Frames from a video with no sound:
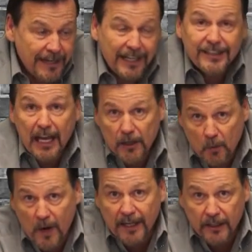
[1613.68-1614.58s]
I tell
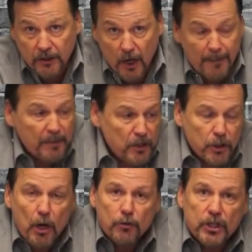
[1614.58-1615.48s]
you why you're not, because
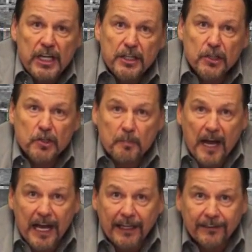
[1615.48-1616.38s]
you know she is a
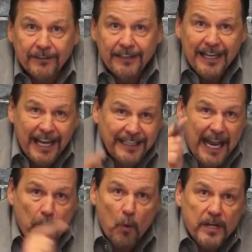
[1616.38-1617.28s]
spy. And
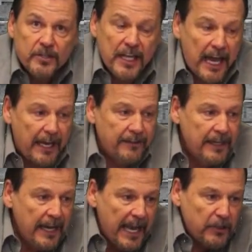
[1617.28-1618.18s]
that was that.
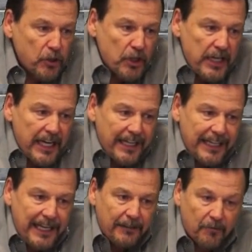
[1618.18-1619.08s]
And she got
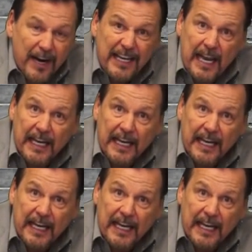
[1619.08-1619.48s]
in, right?